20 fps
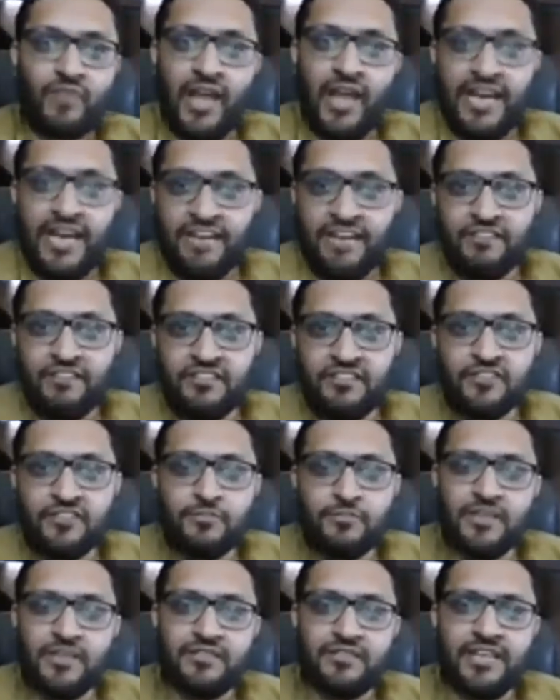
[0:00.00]
I left in
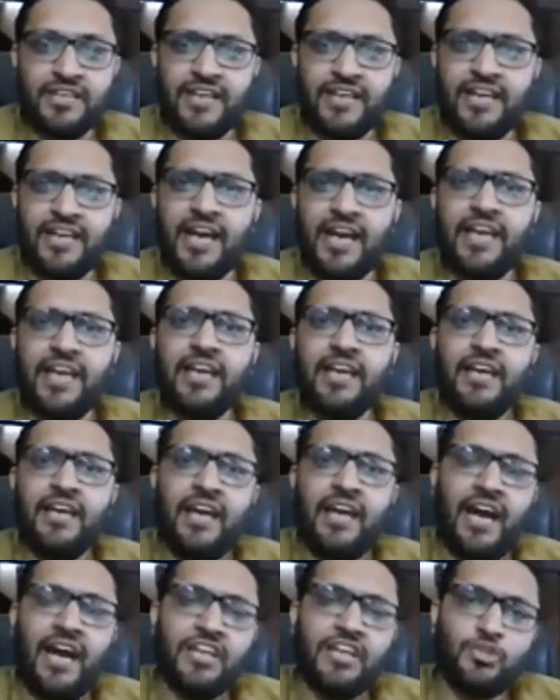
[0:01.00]
six months and, and I,
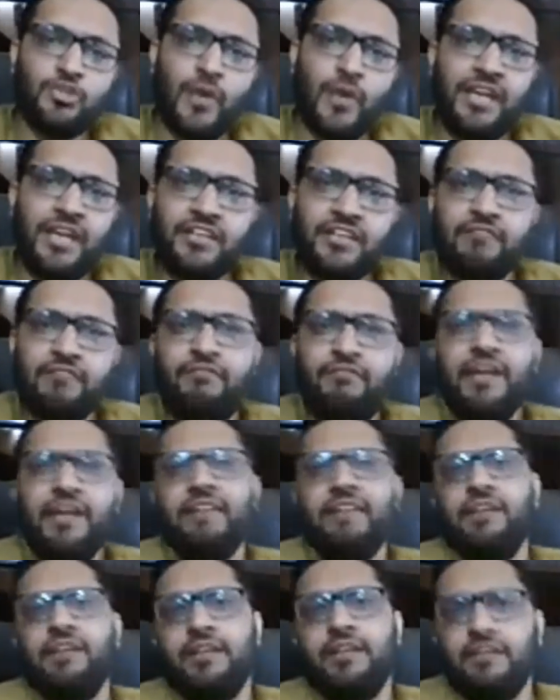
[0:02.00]
I joined a
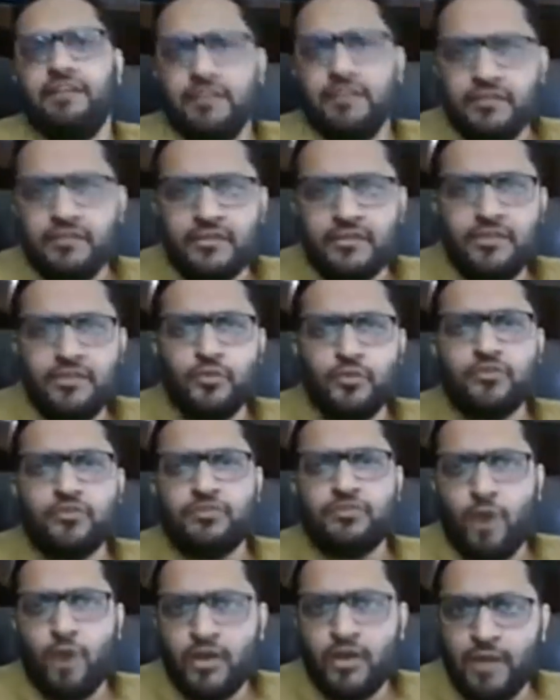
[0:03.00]
very, very, uh, you know,
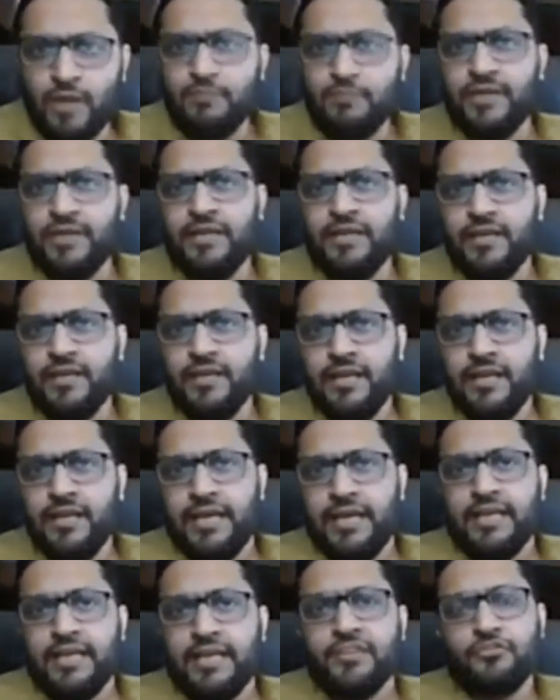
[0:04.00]
small company
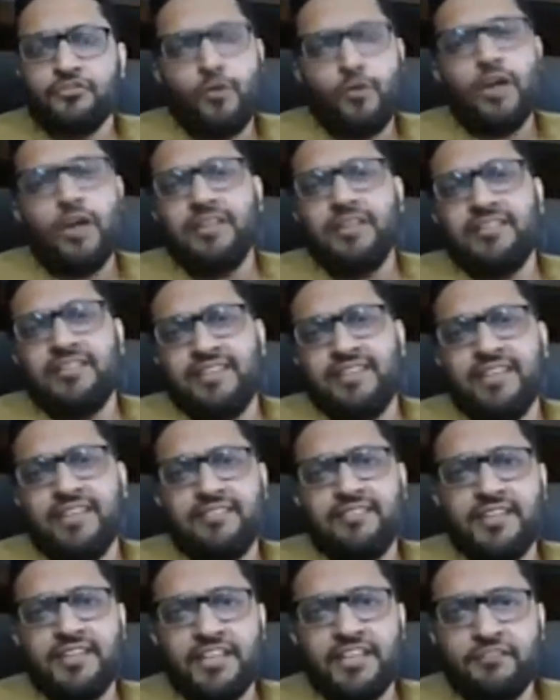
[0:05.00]
Small in the
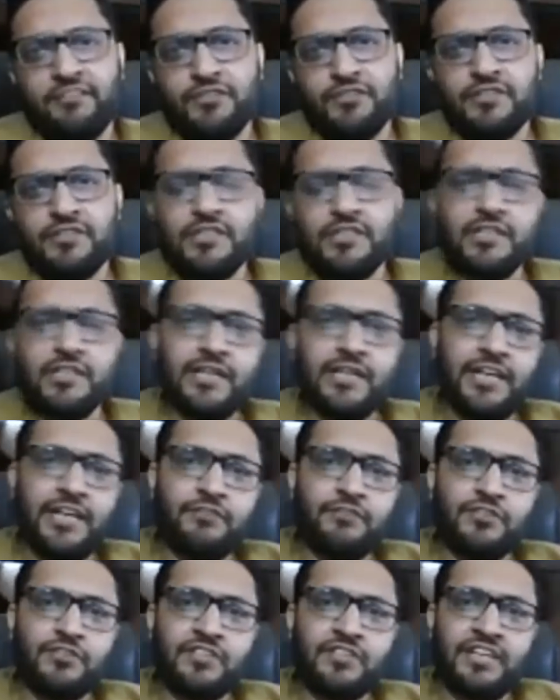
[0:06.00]
sense that it was uh,
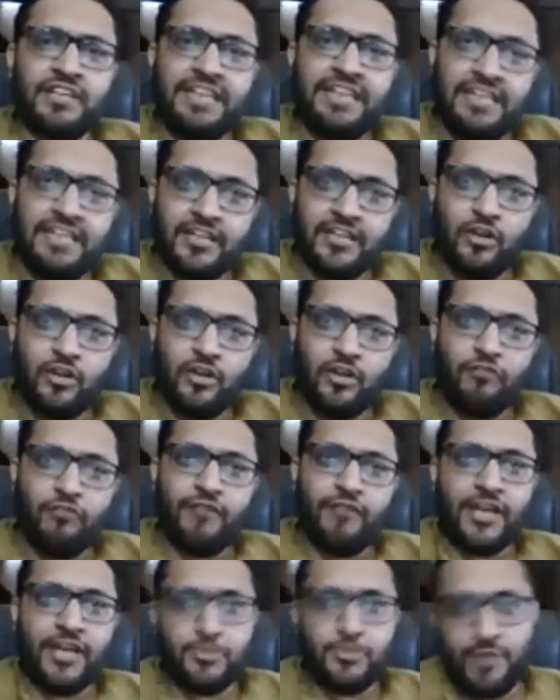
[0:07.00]
it was a dealer of
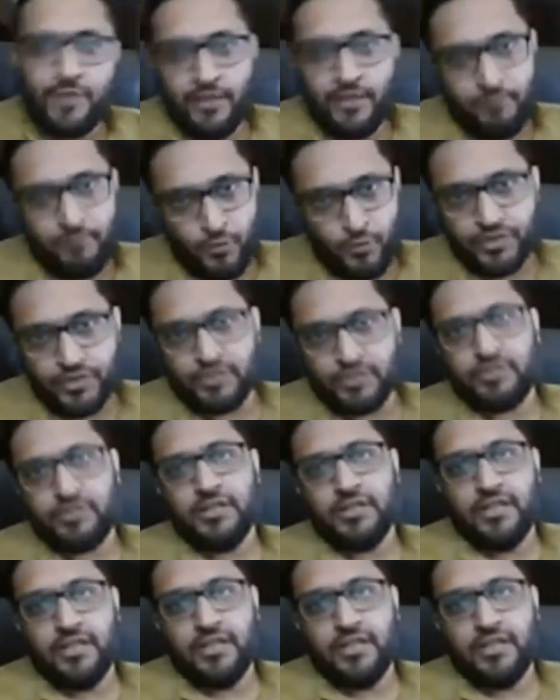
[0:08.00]
HP computers,